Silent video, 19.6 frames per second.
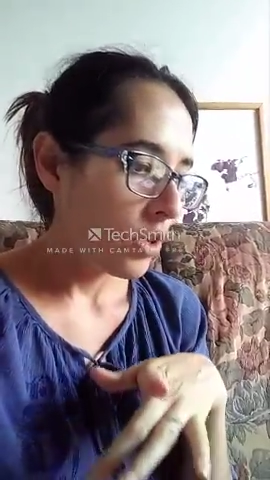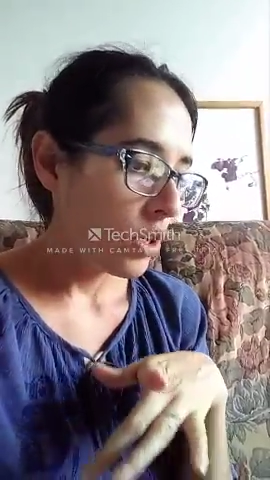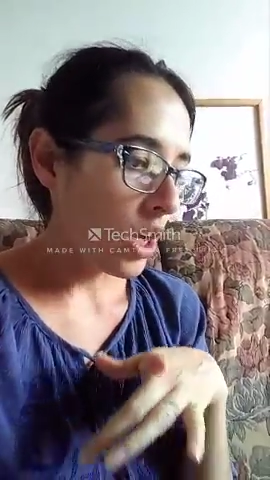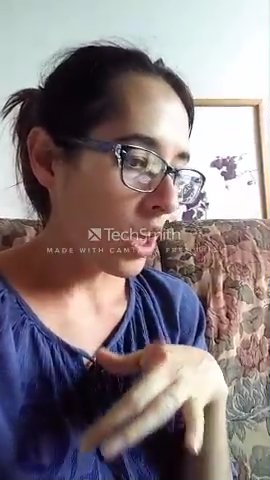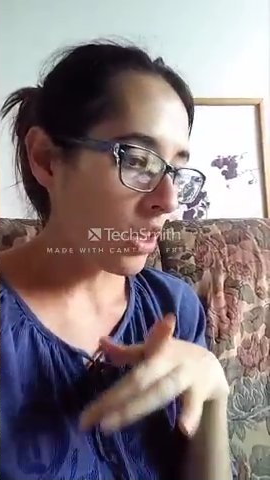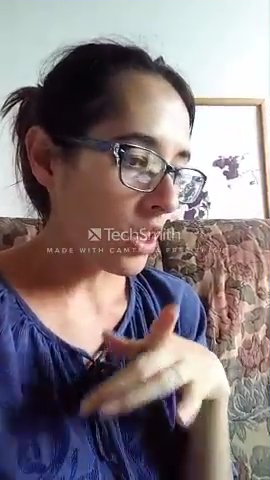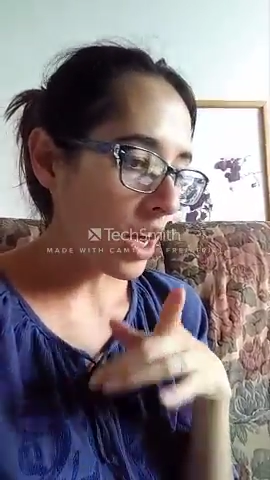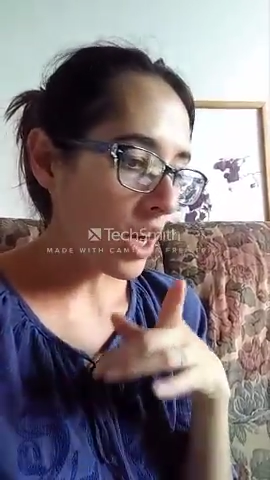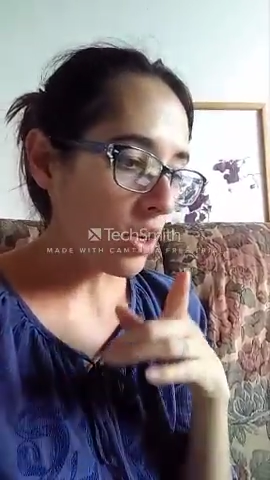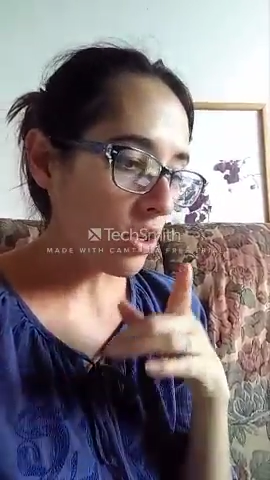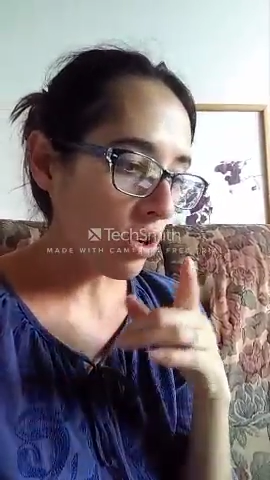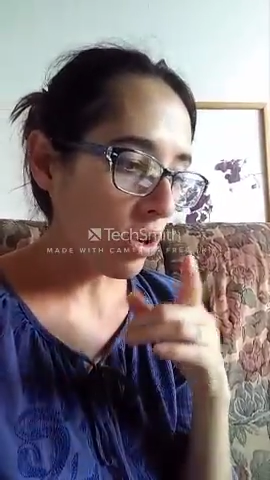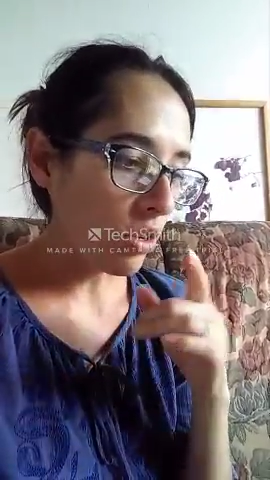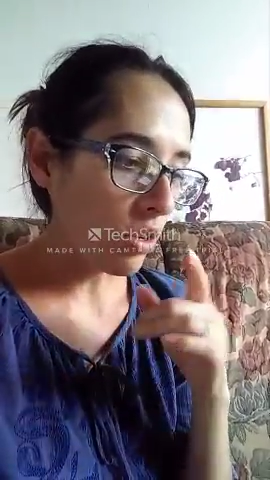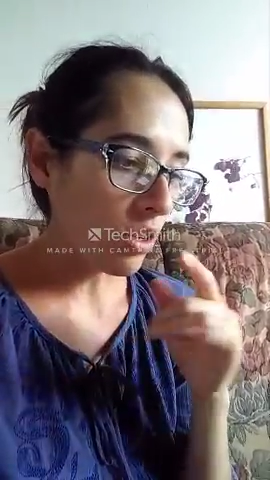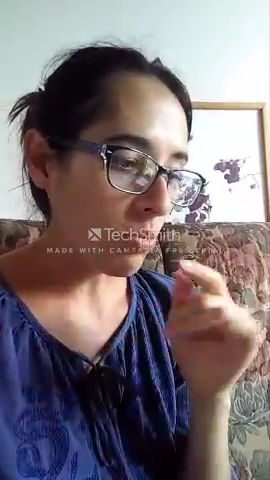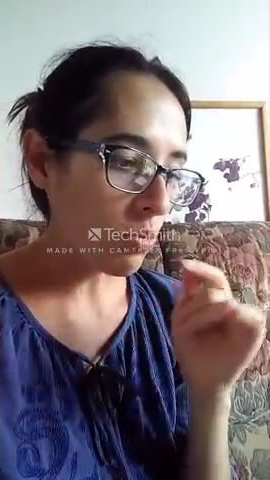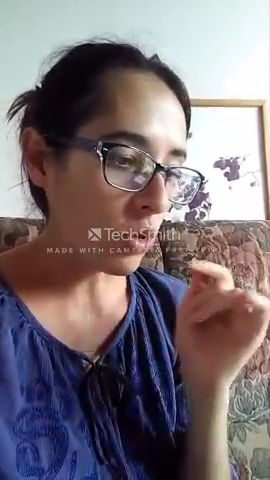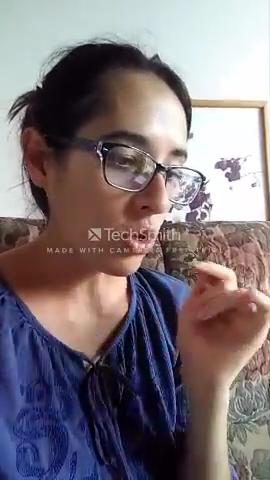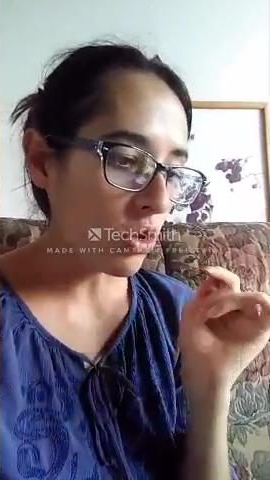And they
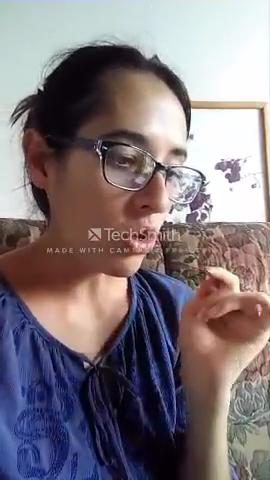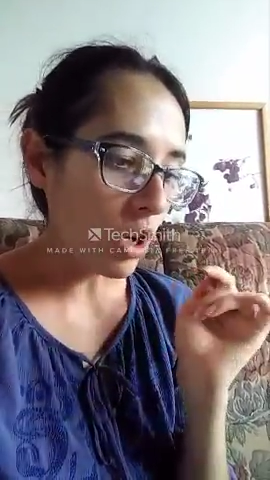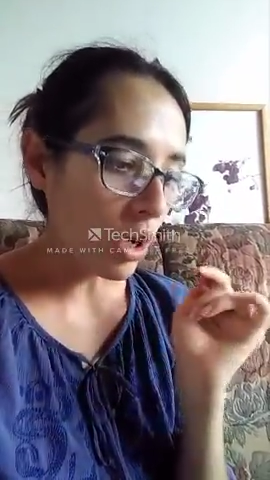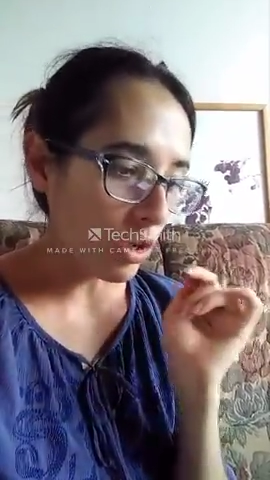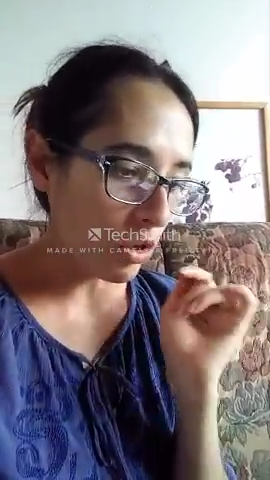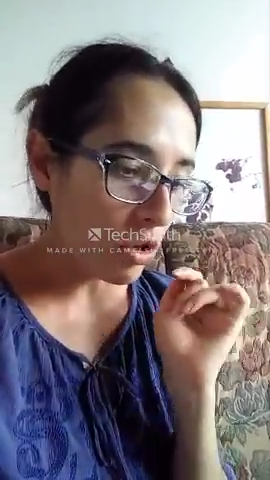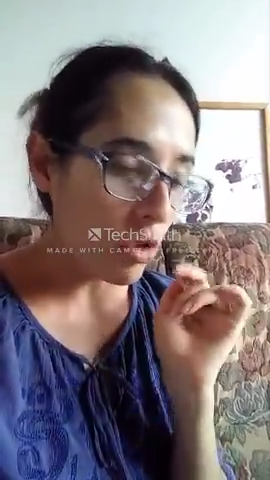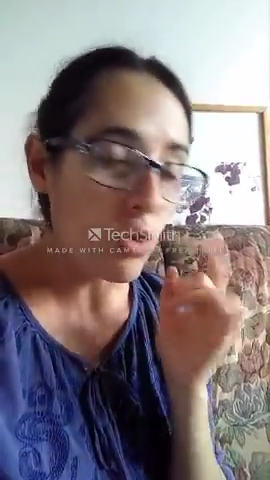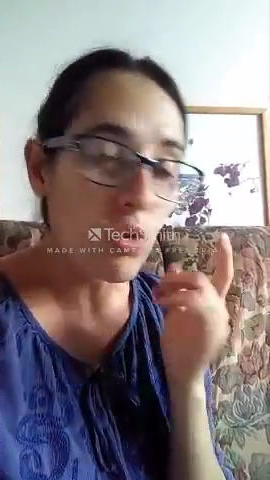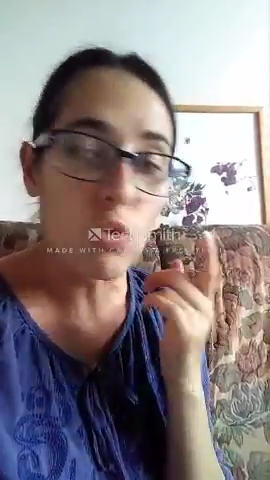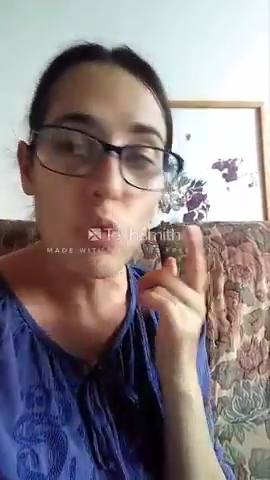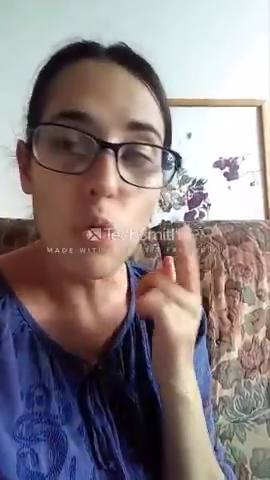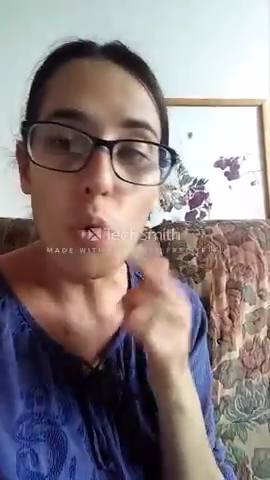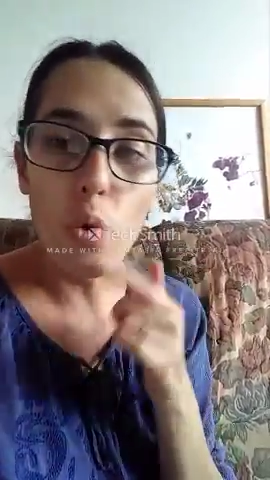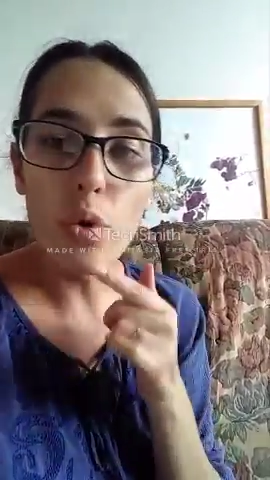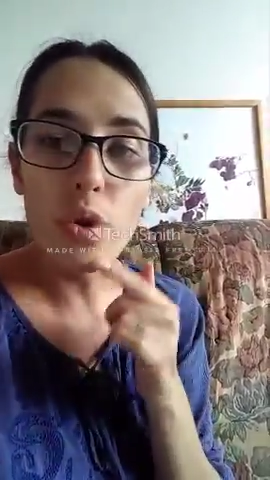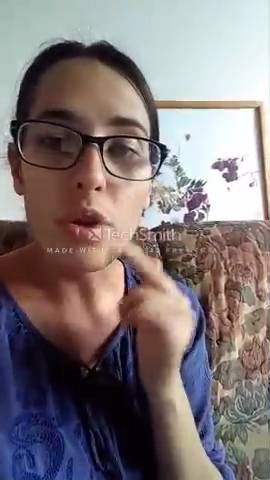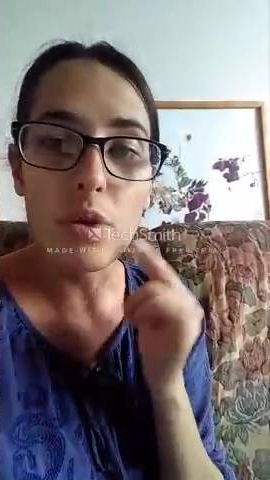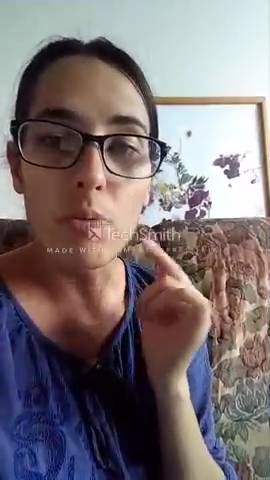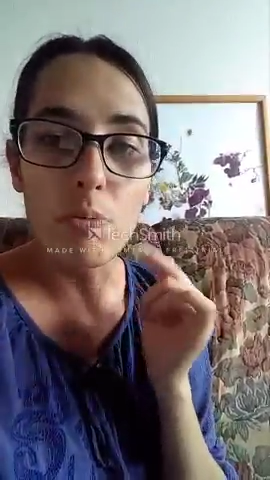told them to go to
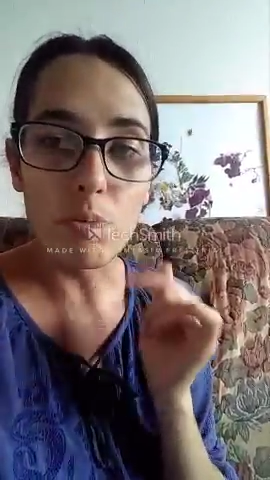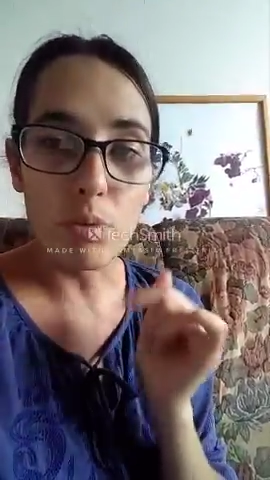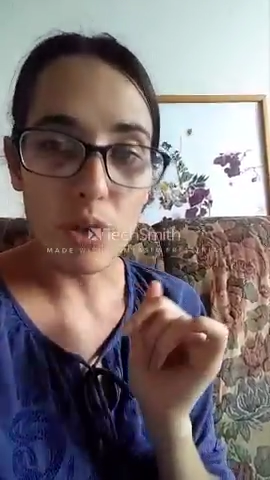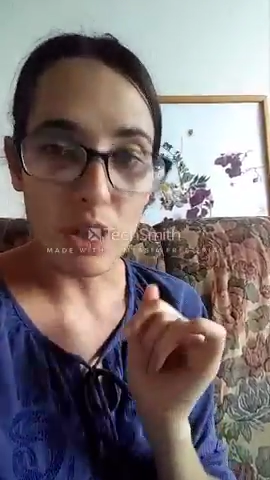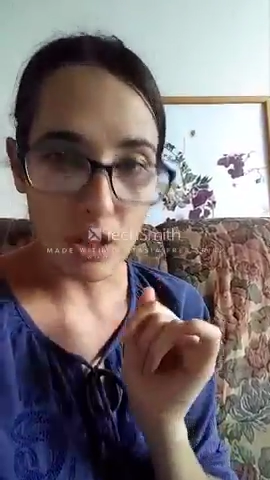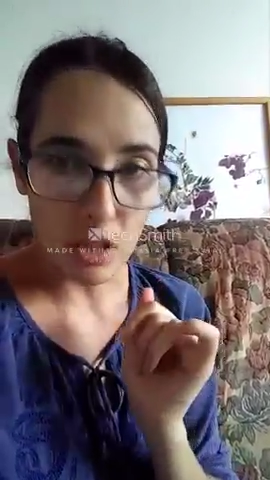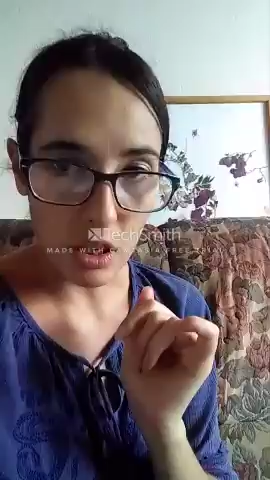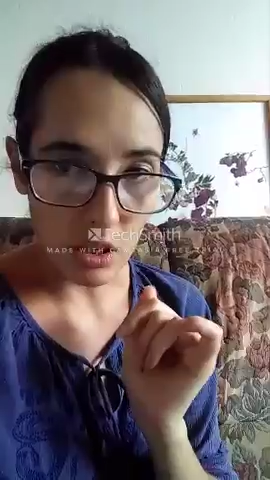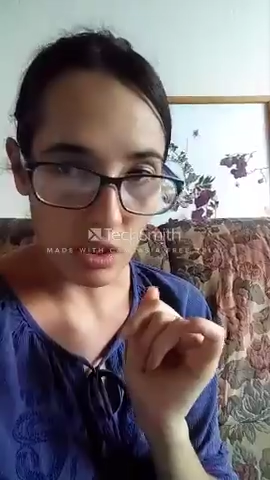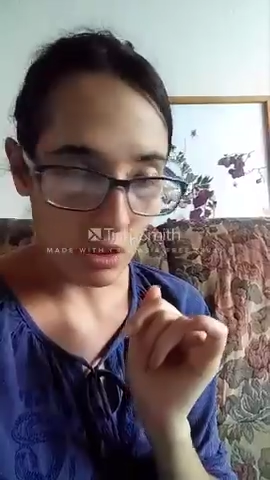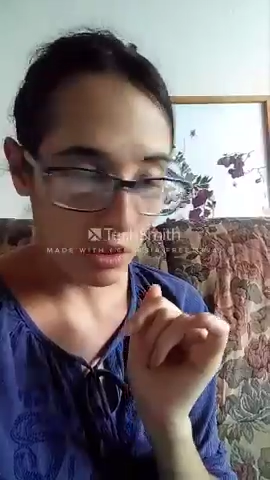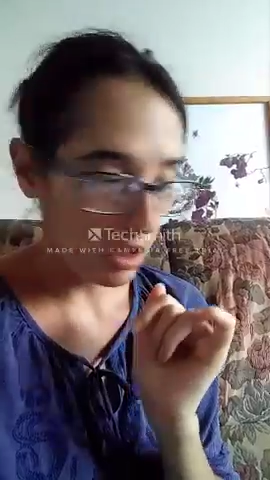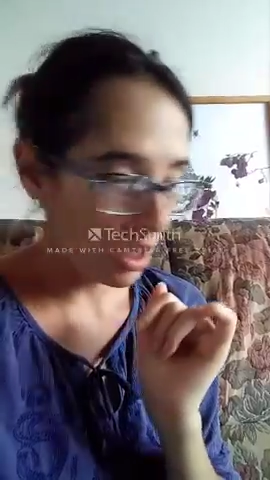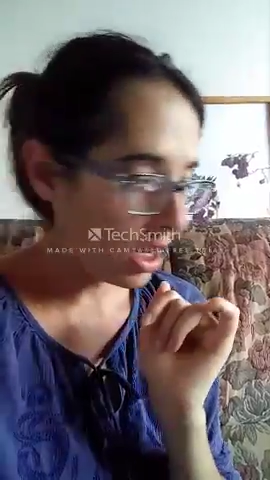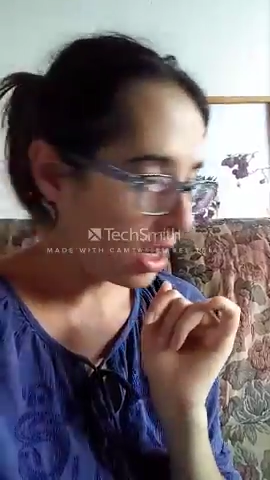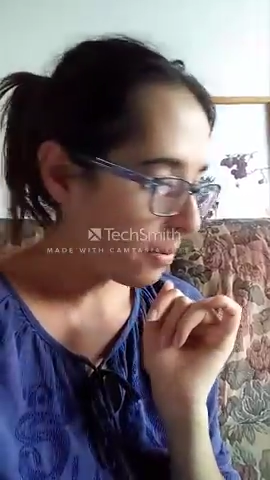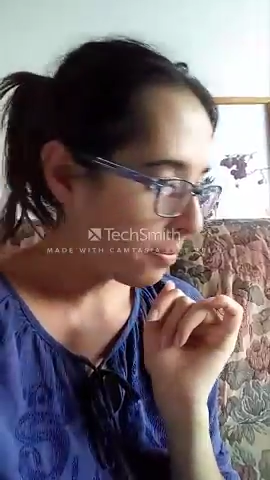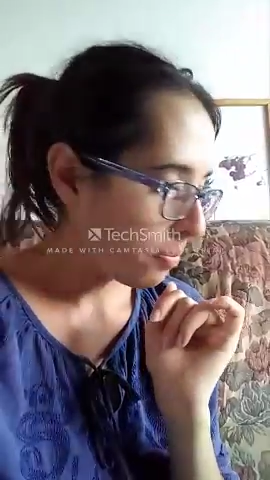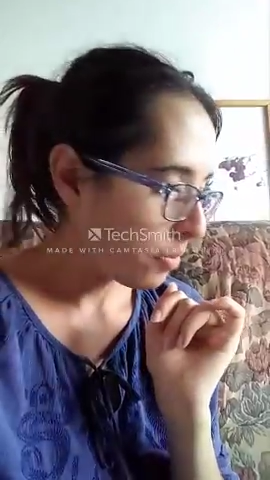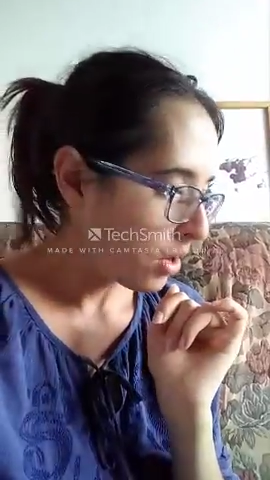northern Britain.
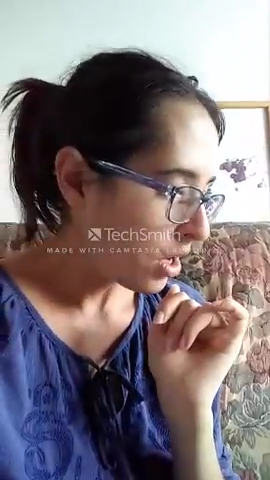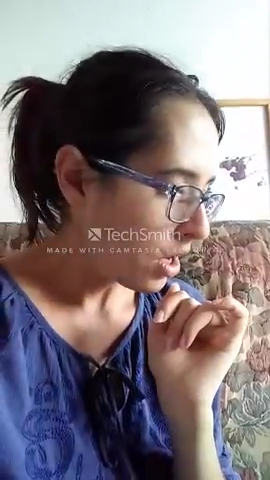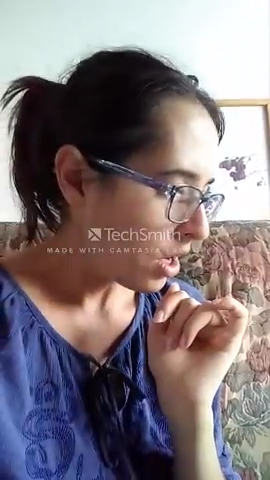Okay.